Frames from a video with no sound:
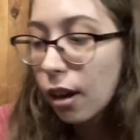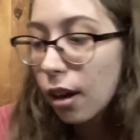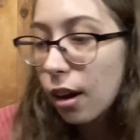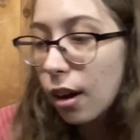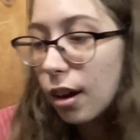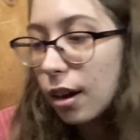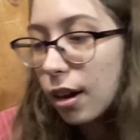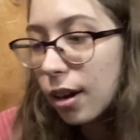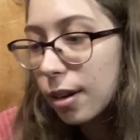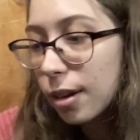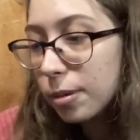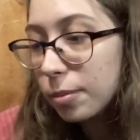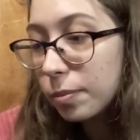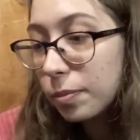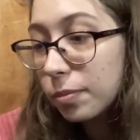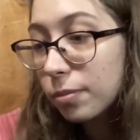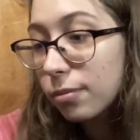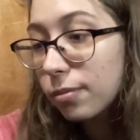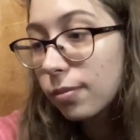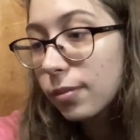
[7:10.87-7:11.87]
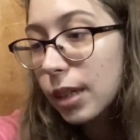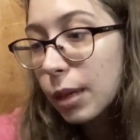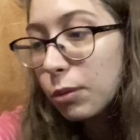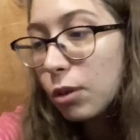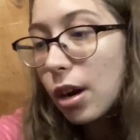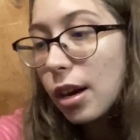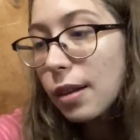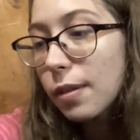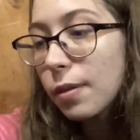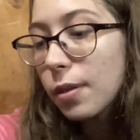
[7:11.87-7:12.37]
I'm
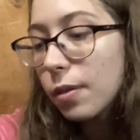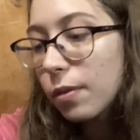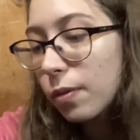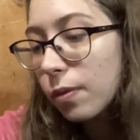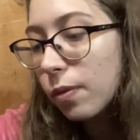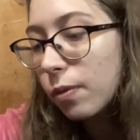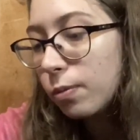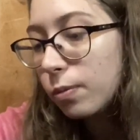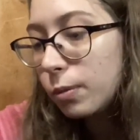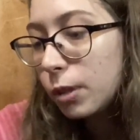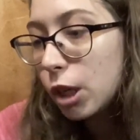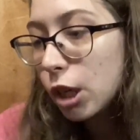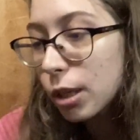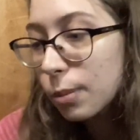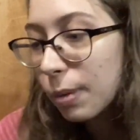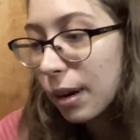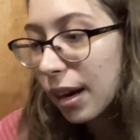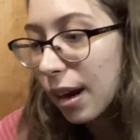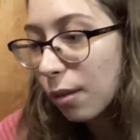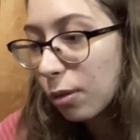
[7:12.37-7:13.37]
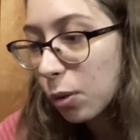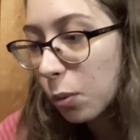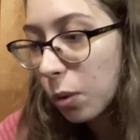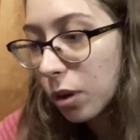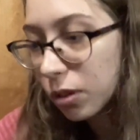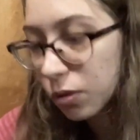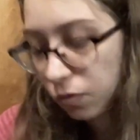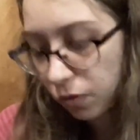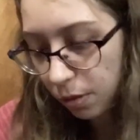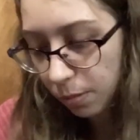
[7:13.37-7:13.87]
trying to just pick out the
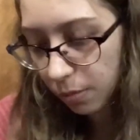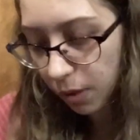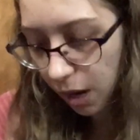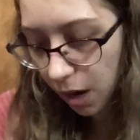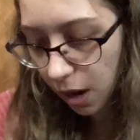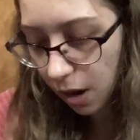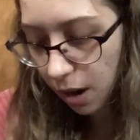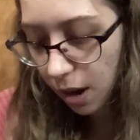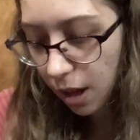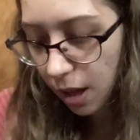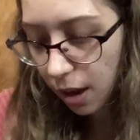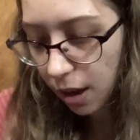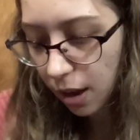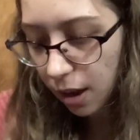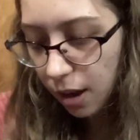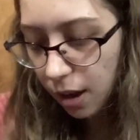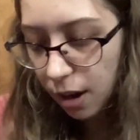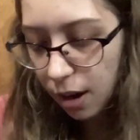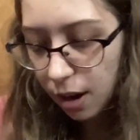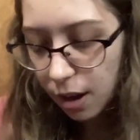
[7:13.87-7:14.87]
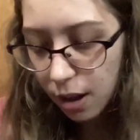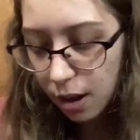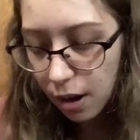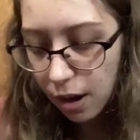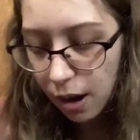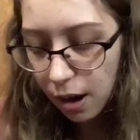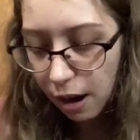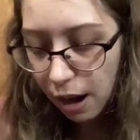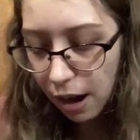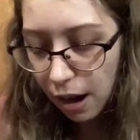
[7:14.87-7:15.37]
ones from there. A
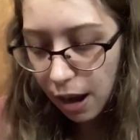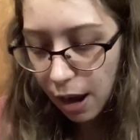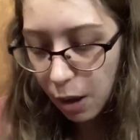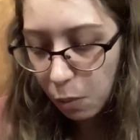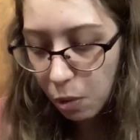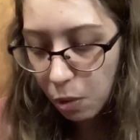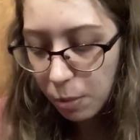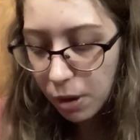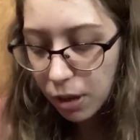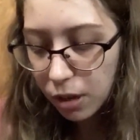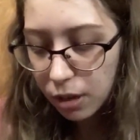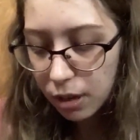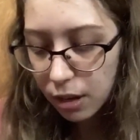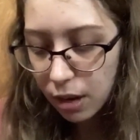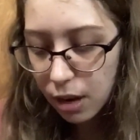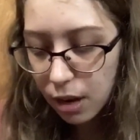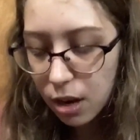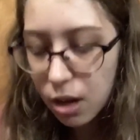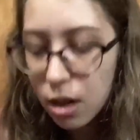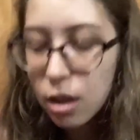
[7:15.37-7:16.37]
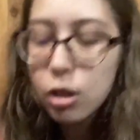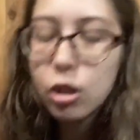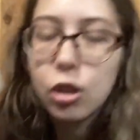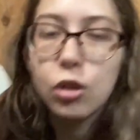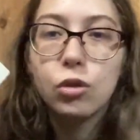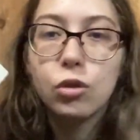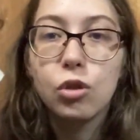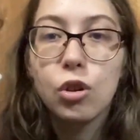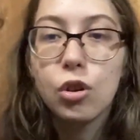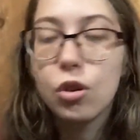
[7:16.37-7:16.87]
Woman Is
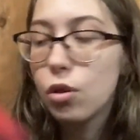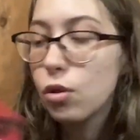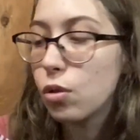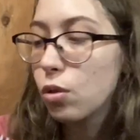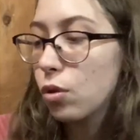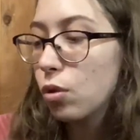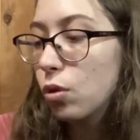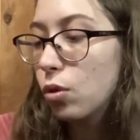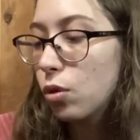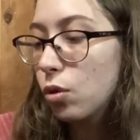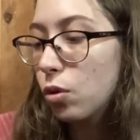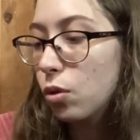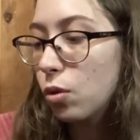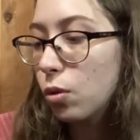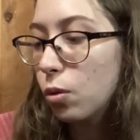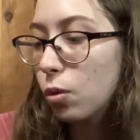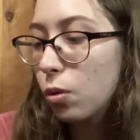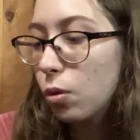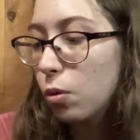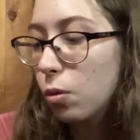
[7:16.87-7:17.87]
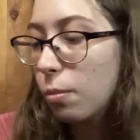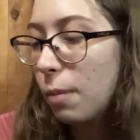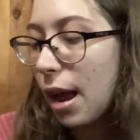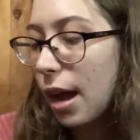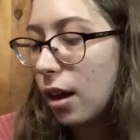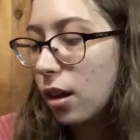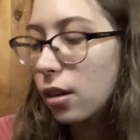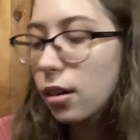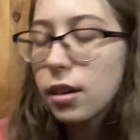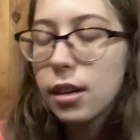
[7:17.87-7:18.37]
No
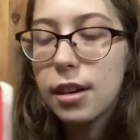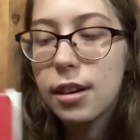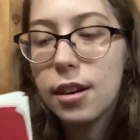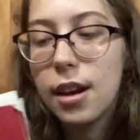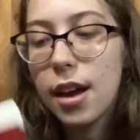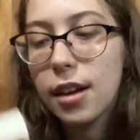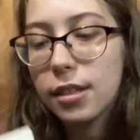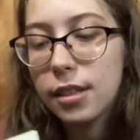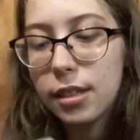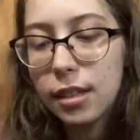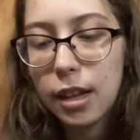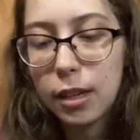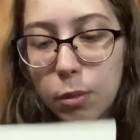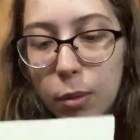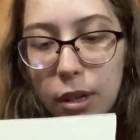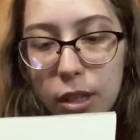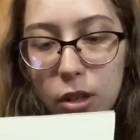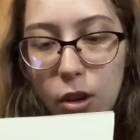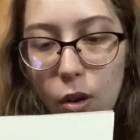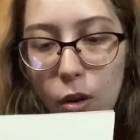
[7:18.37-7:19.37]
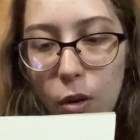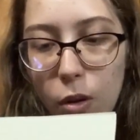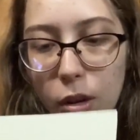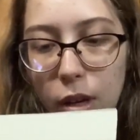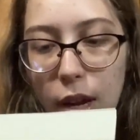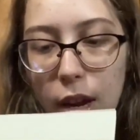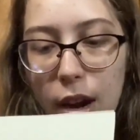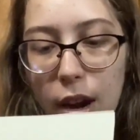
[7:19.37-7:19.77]
Man. Yes, that's what it's called.